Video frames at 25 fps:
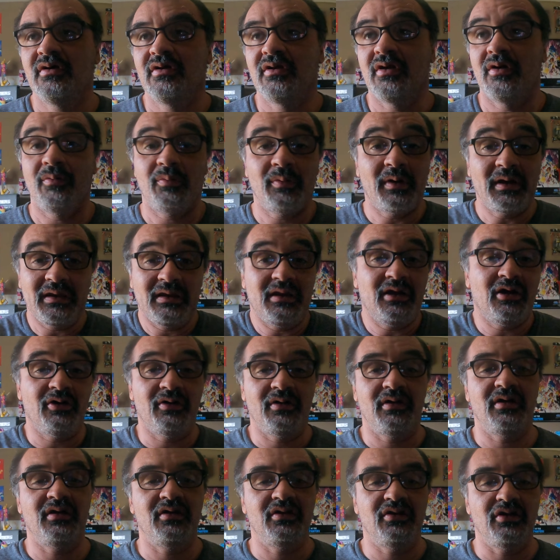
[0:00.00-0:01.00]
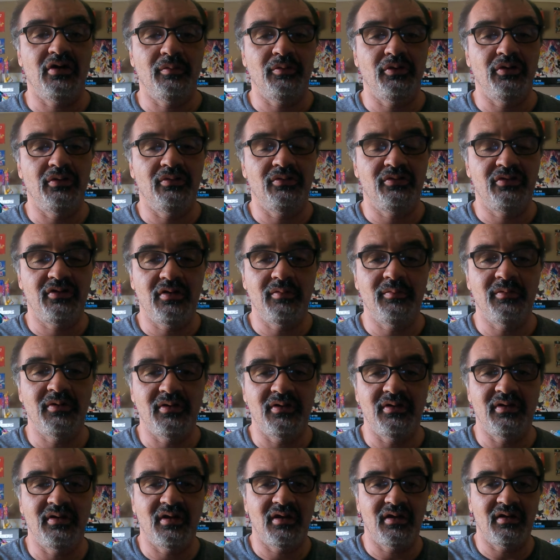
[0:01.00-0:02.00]
you know, right now A E W
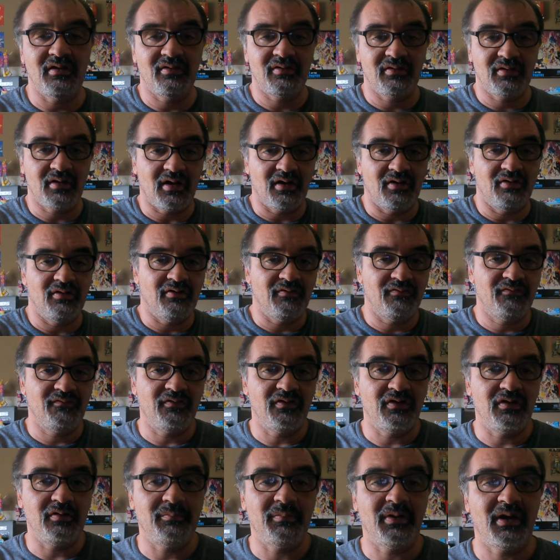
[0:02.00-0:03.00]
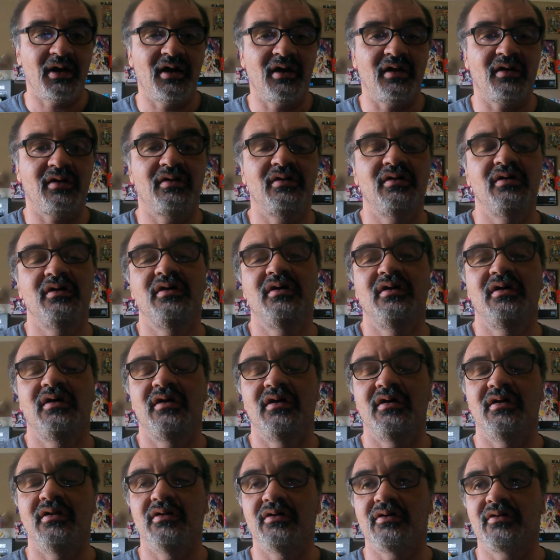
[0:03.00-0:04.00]
seemingly has gotten the footing back.
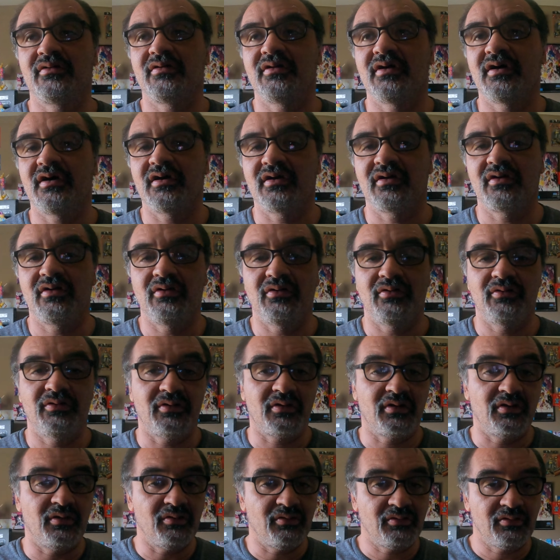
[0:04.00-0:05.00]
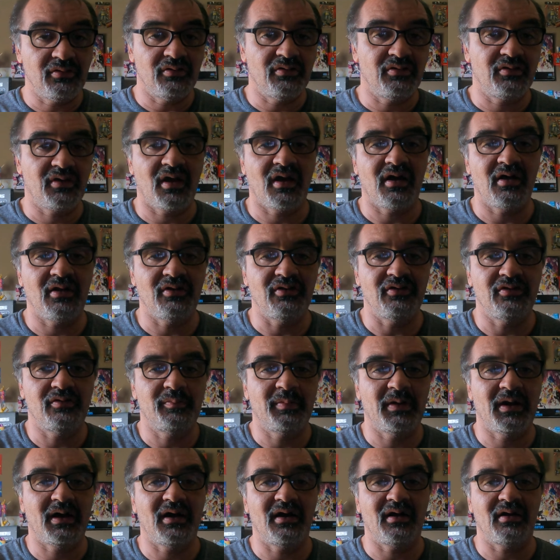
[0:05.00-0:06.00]
It looks like, you know, they're getting certain talents
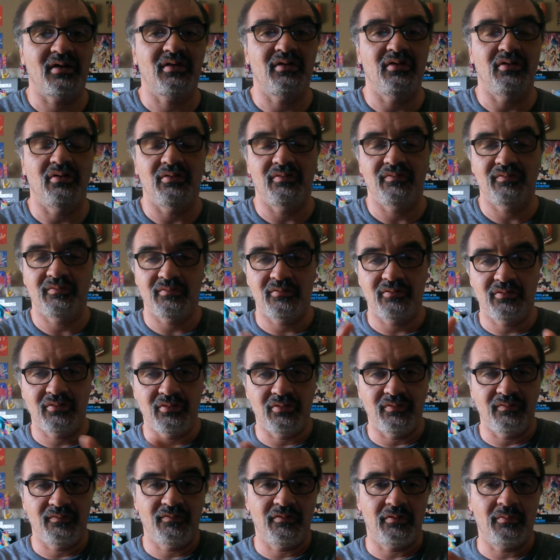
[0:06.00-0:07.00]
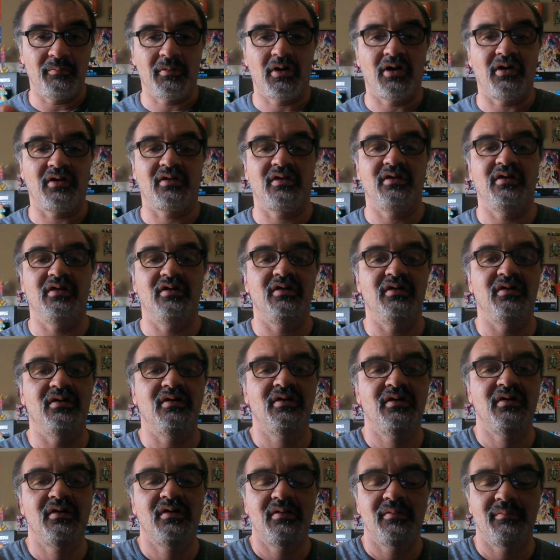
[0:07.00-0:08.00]
back, you know, to for marquee
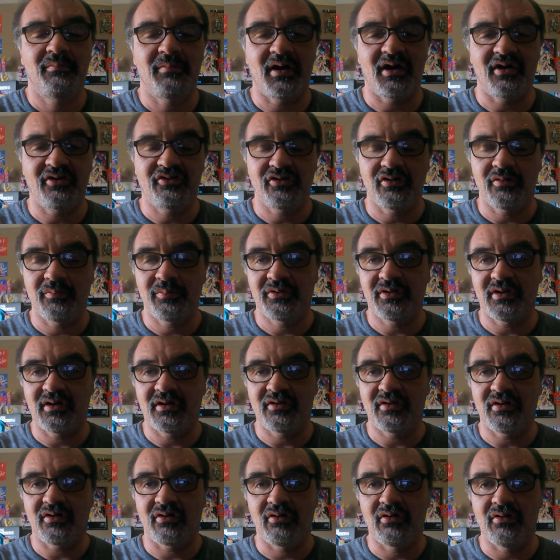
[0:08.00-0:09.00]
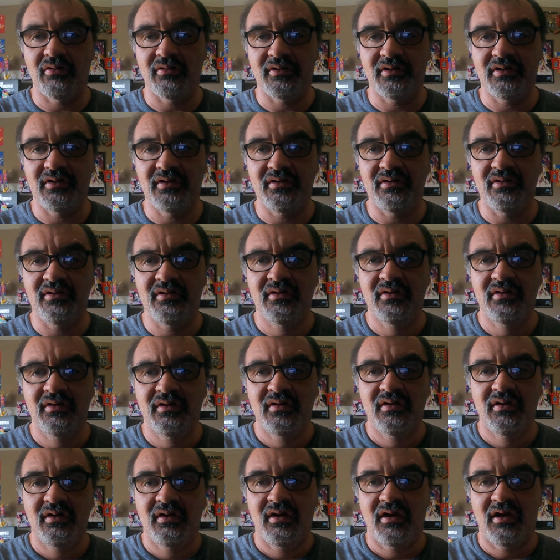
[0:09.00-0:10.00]
matchups at All In,
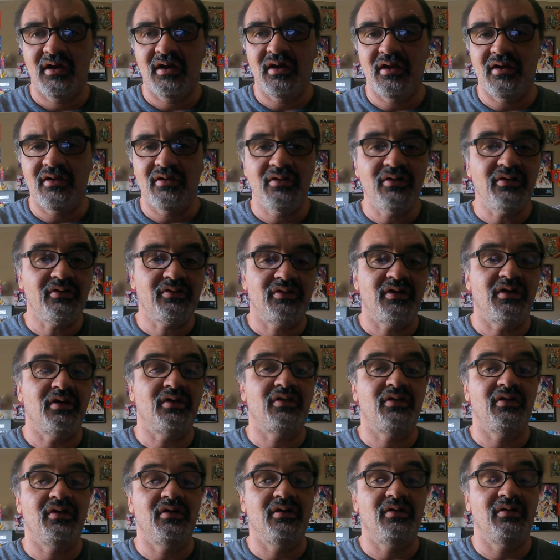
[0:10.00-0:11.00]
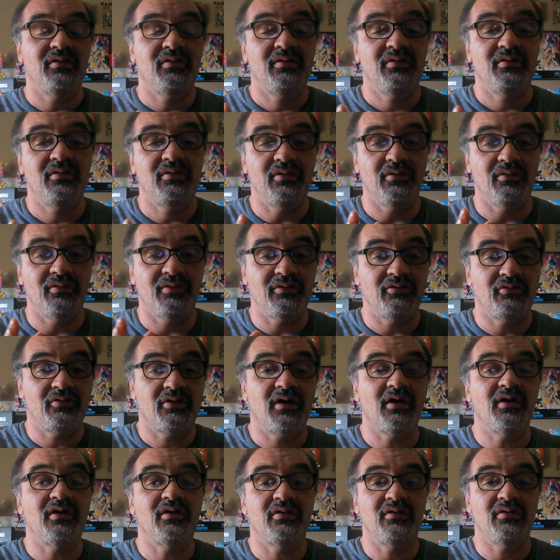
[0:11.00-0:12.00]
and it looks like the, you know, they're
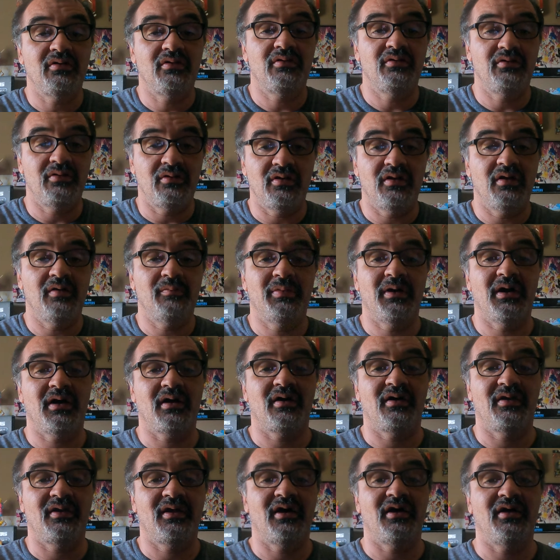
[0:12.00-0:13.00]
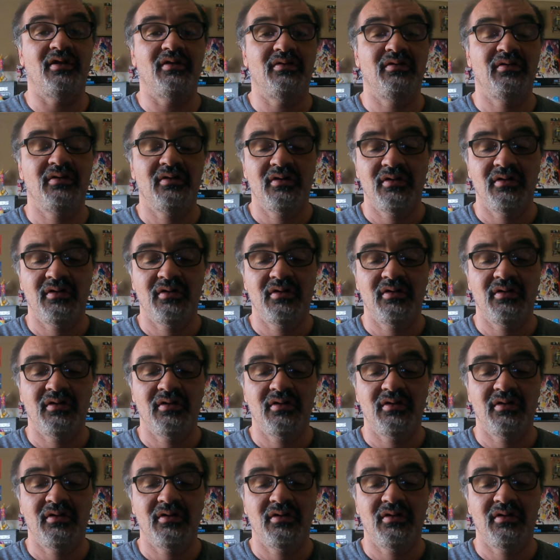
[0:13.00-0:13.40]
trying to get back on that